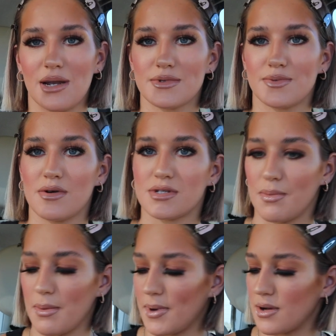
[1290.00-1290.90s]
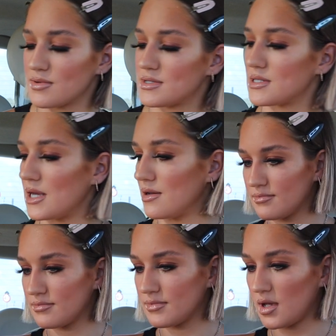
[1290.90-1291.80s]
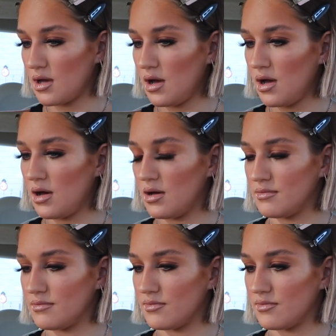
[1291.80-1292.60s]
and I'm supposed to be posting. Oh,